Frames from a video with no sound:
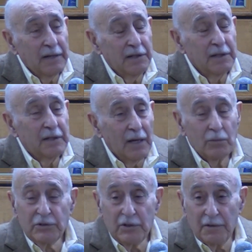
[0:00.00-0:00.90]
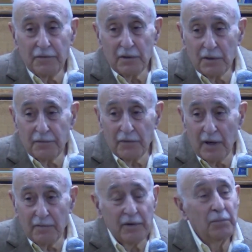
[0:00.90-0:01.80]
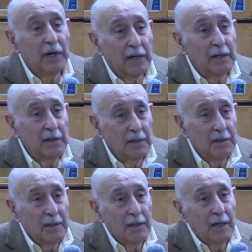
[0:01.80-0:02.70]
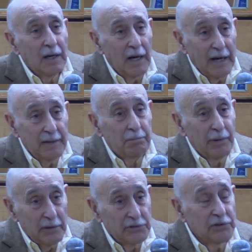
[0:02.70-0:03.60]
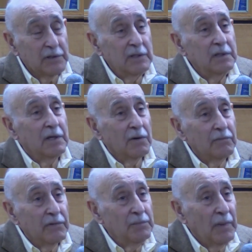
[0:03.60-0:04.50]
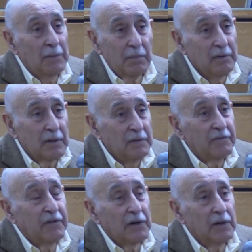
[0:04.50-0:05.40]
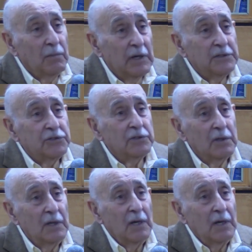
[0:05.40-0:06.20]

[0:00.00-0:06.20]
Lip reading: think that was difficult for everybody. I personally don't remember it very much.